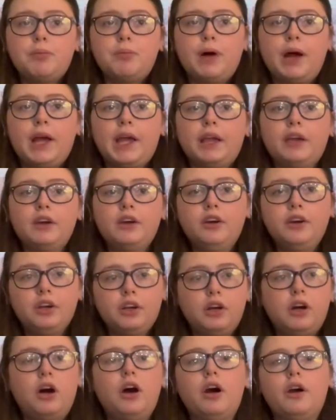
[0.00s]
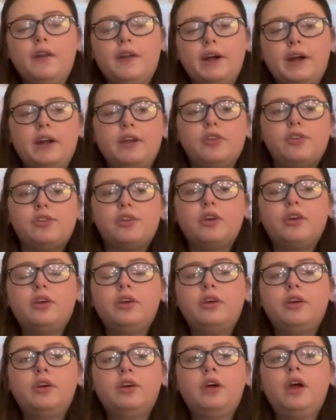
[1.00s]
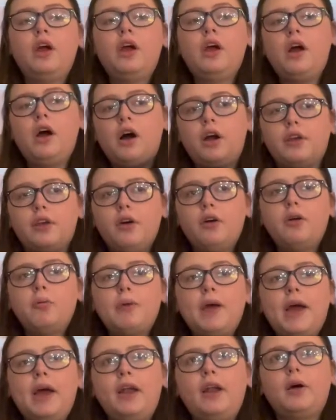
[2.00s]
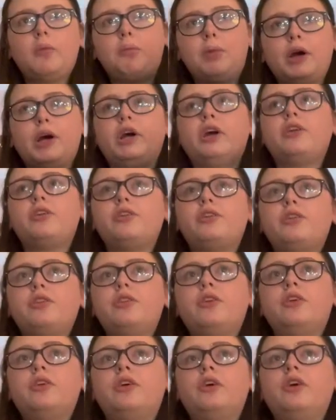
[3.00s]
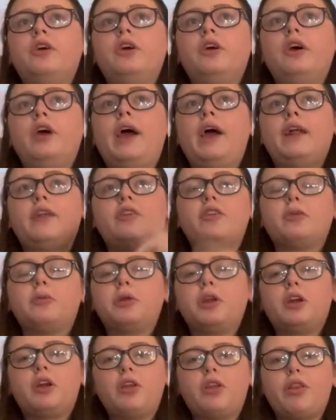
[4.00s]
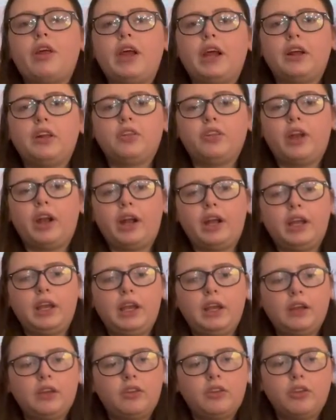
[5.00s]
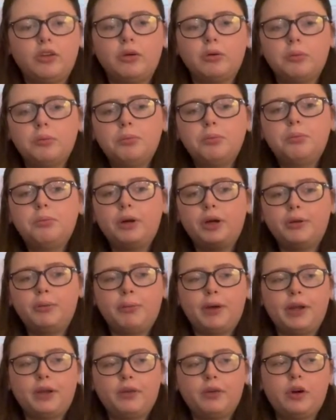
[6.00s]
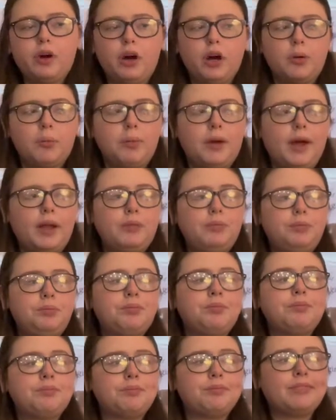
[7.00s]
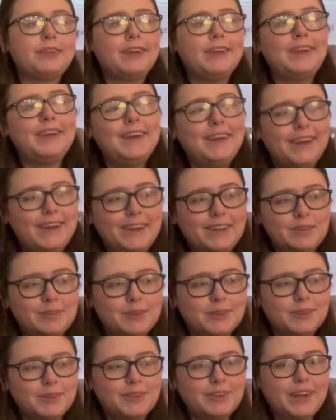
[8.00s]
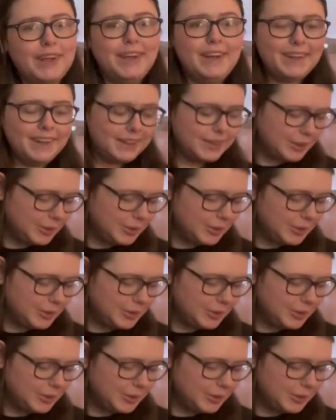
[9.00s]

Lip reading: my current car, there's a yoga mat, a purse, and some little things that I need to put in my new car, but I'm so excited.